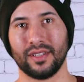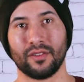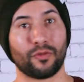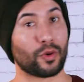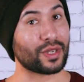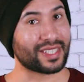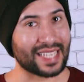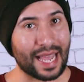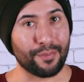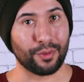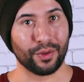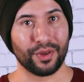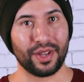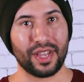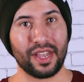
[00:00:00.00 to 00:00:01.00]
For
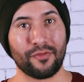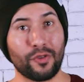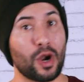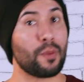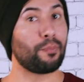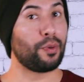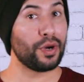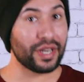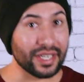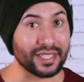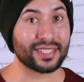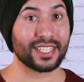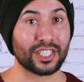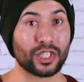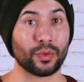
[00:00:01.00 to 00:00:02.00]
example, if we are put in a
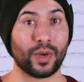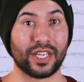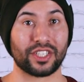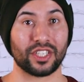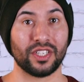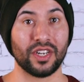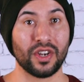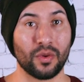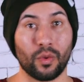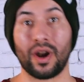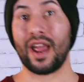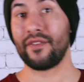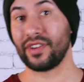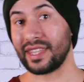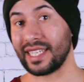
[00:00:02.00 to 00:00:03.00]
situation where
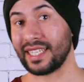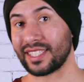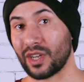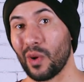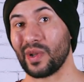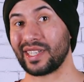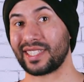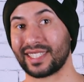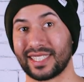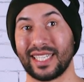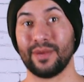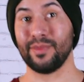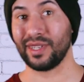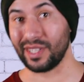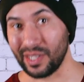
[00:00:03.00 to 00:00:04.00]
everything is going
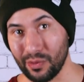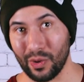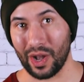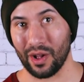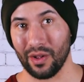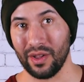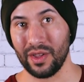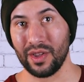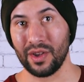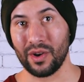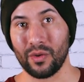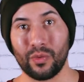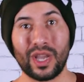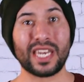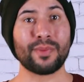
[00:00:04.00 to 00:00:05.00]
seemingly well,
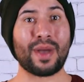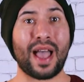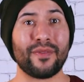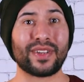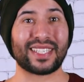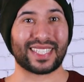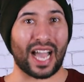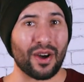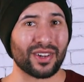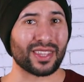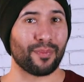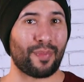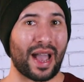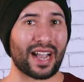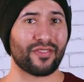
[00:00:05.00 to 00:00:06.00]
we end up having doubt at
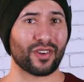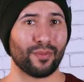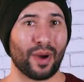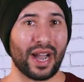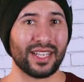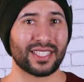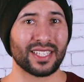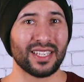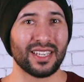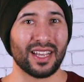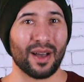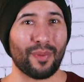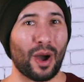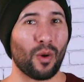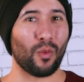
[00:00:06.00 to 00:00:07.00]
the back of our minds
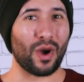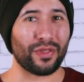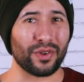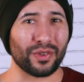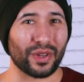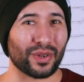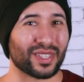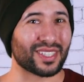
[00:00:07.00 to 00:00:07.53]
about whether there is